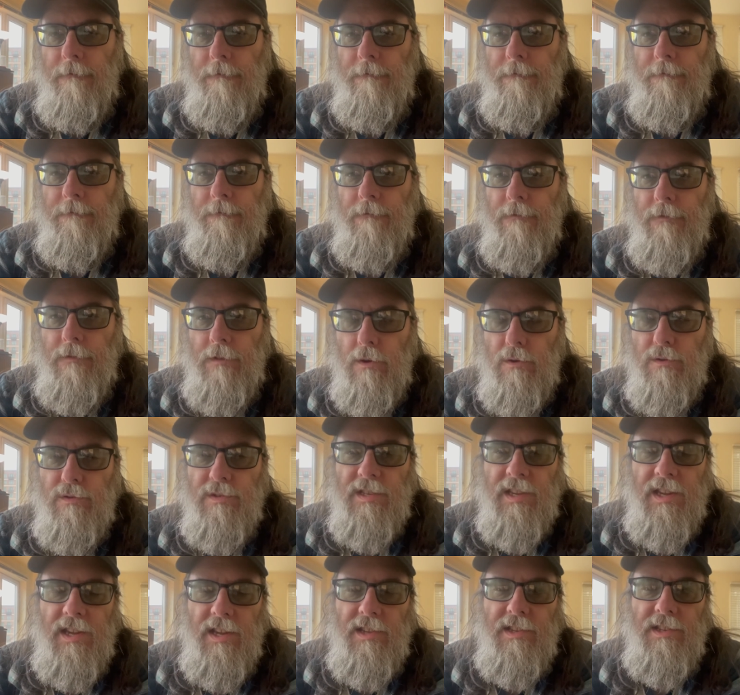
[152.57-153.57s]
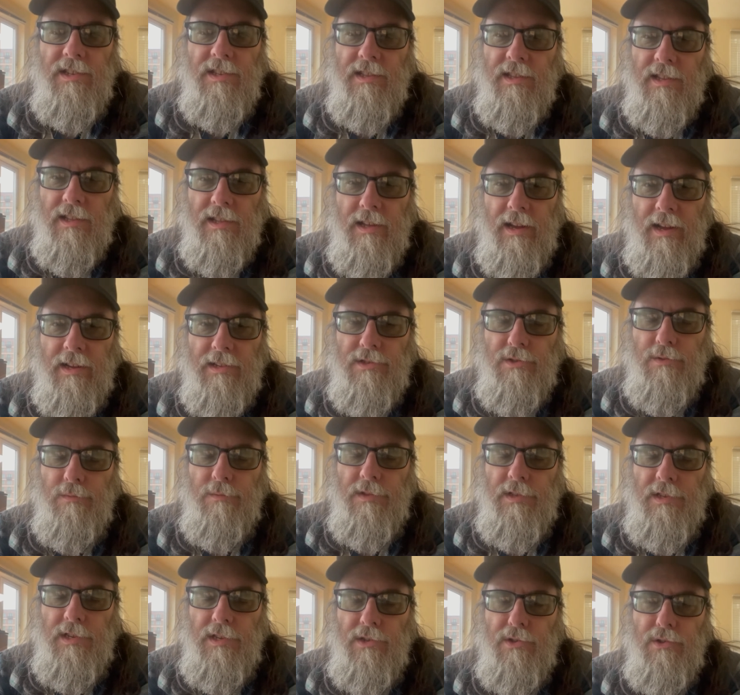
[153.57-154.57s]
those kids in the classroom. The
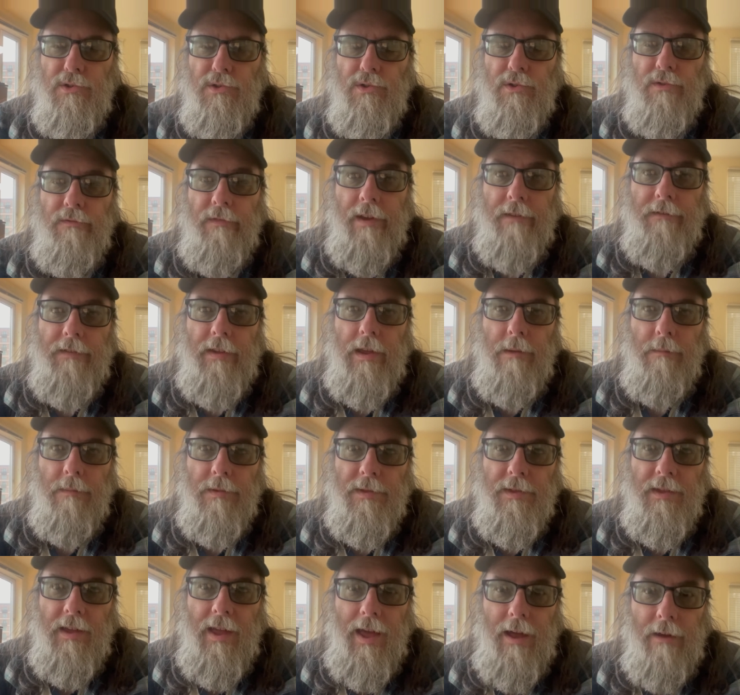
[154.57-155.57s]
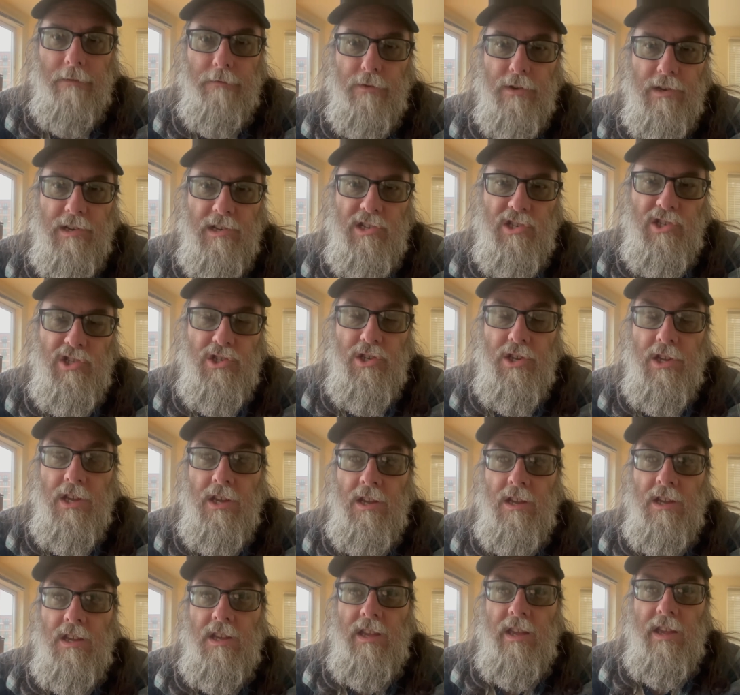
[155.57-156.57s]
teachers sort of have to aim at the average,
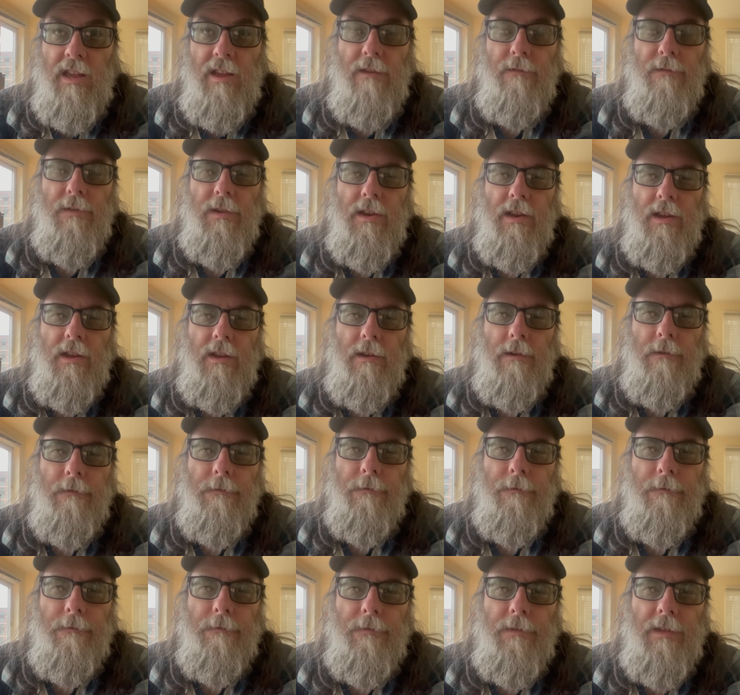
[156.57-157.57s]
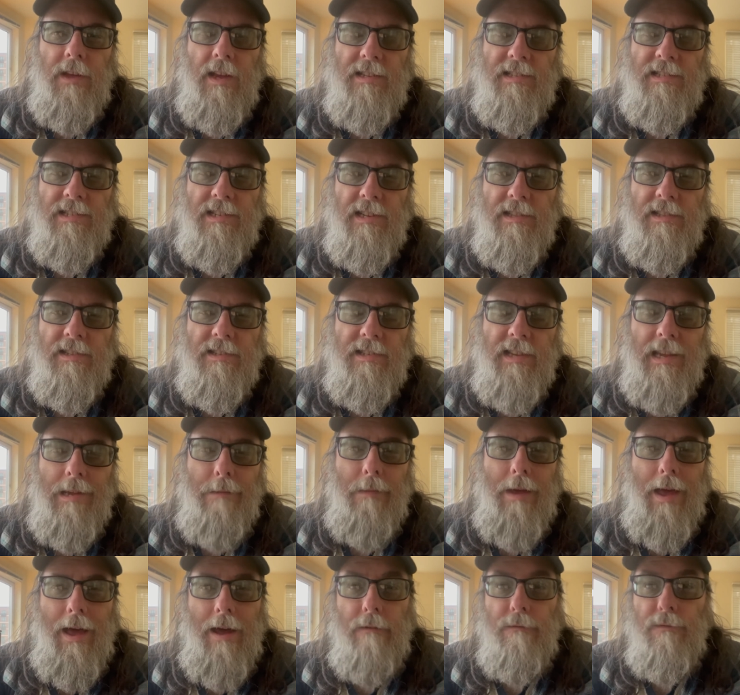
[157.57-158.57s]
even if that's not the same
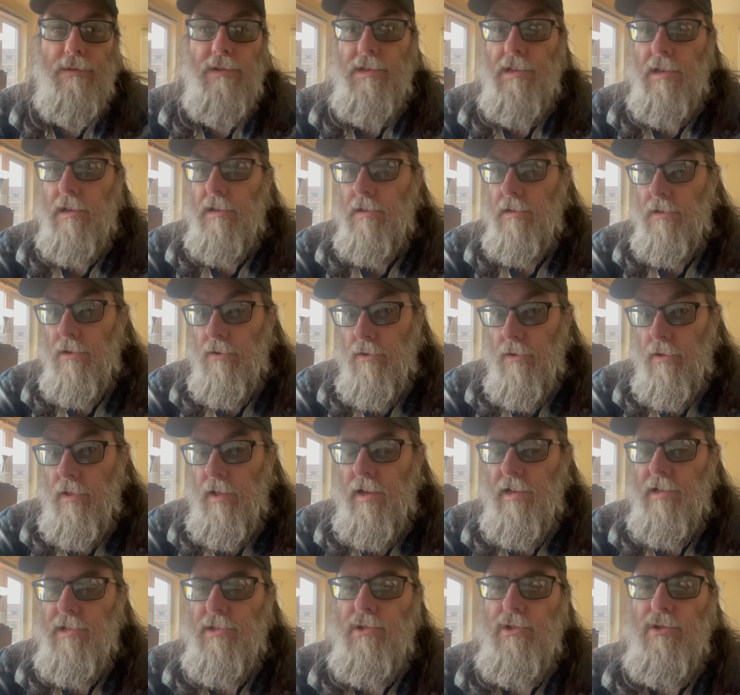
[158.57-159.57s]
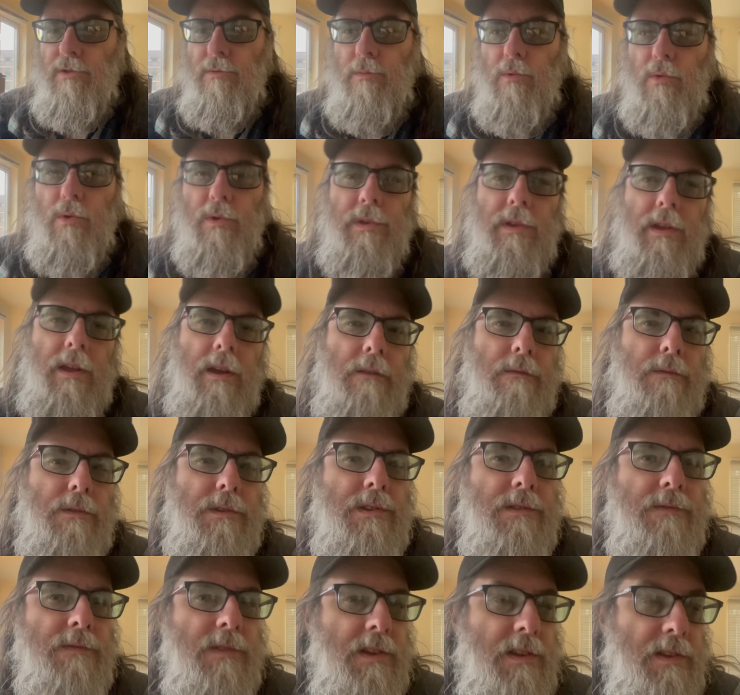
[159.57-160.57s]
average as another classroom or the average
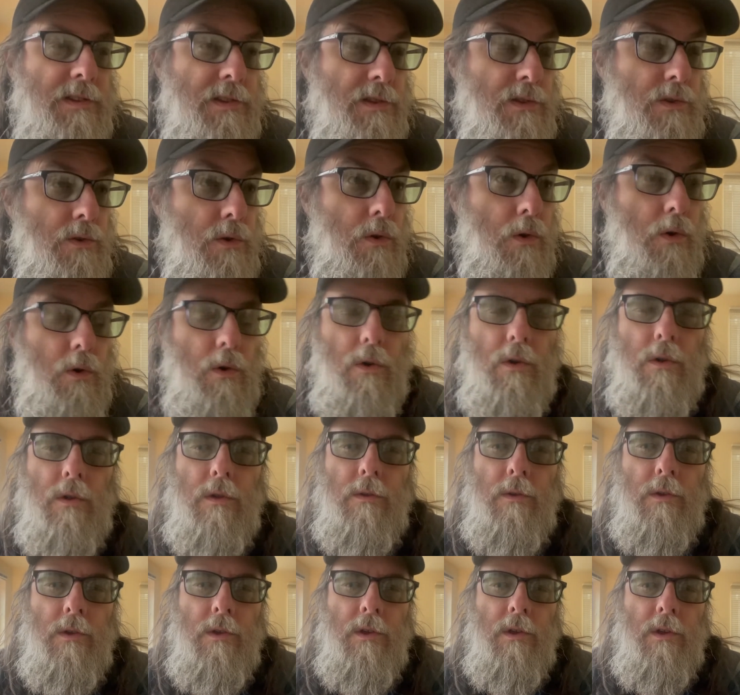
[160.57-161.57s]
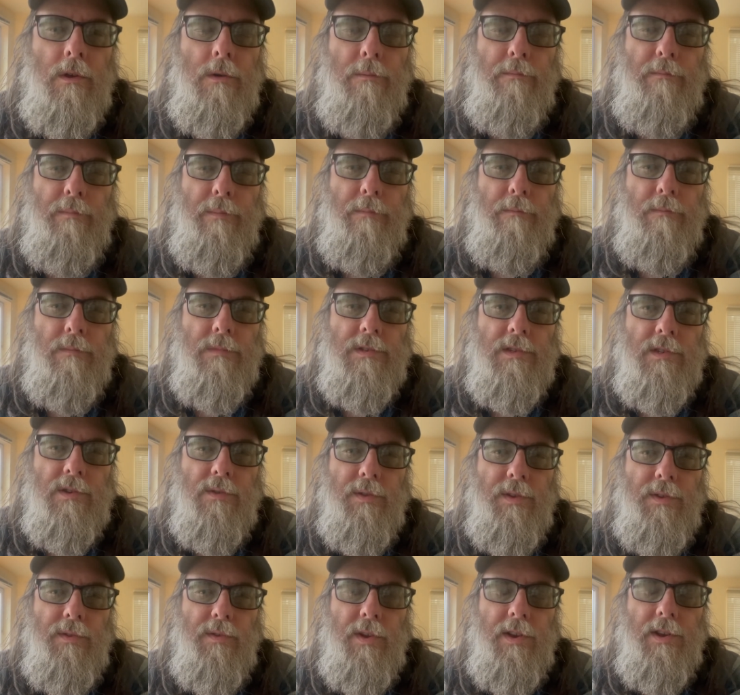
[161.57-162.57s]
of kids as a whole. So
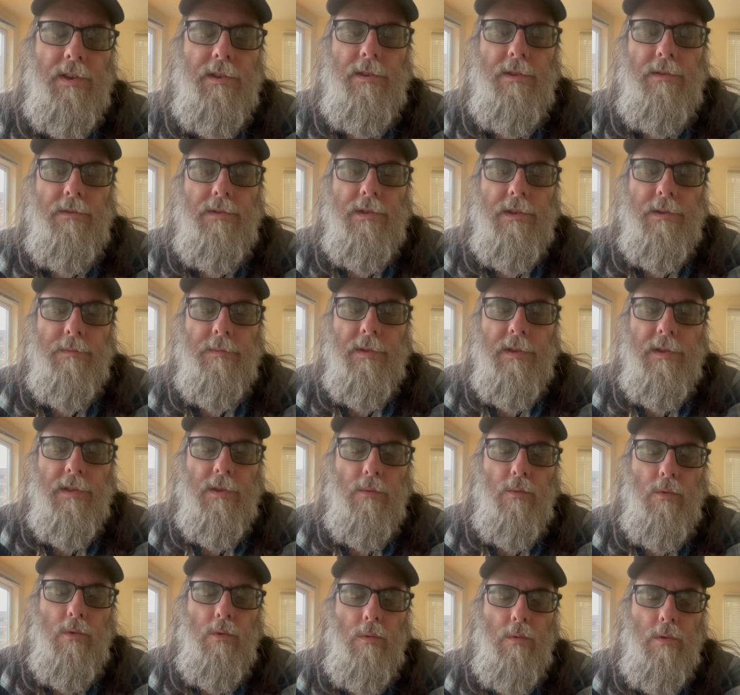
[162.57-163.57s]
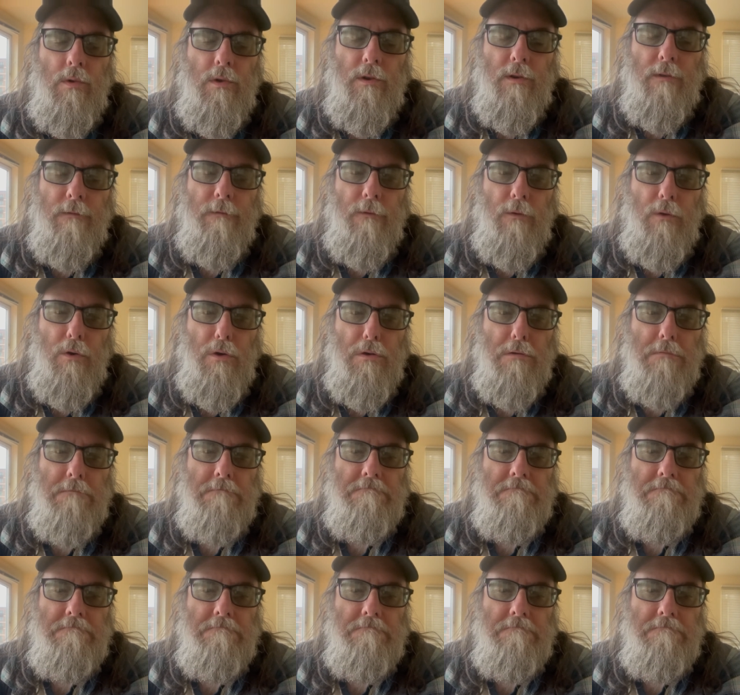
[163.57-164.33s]
they try to do something that will work for,